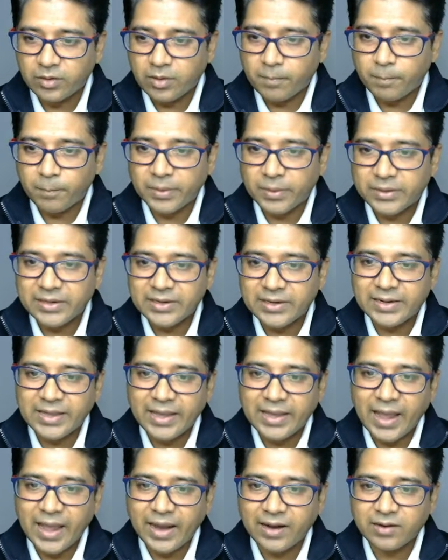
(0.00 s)
but in
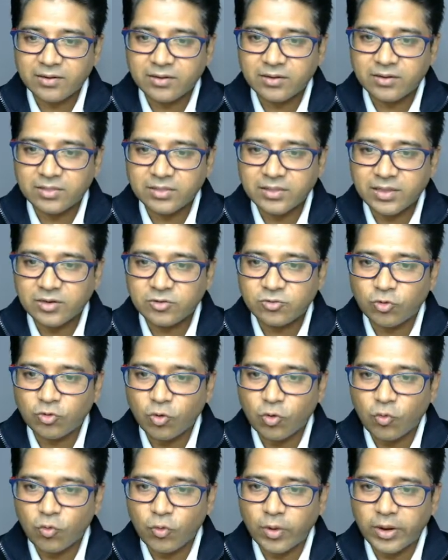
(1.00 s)
cat there is
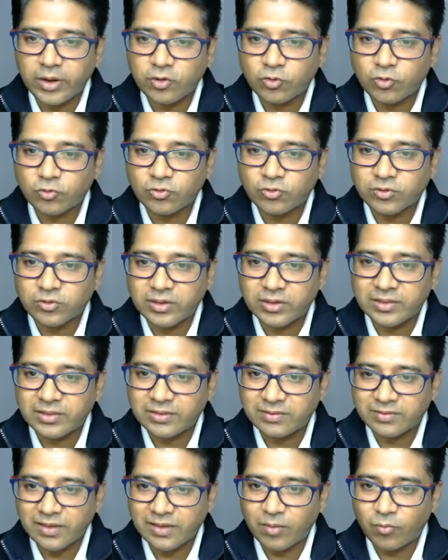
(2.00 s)
no way to see the
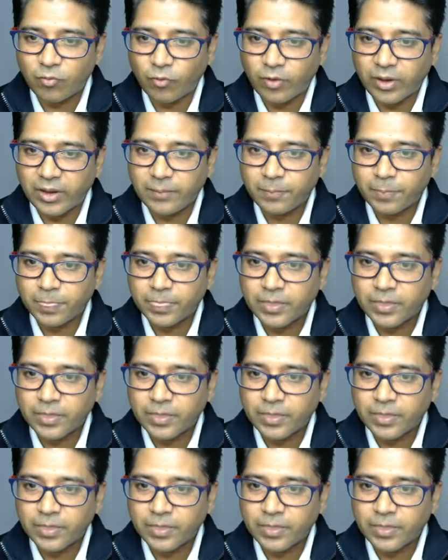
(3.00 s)
same way.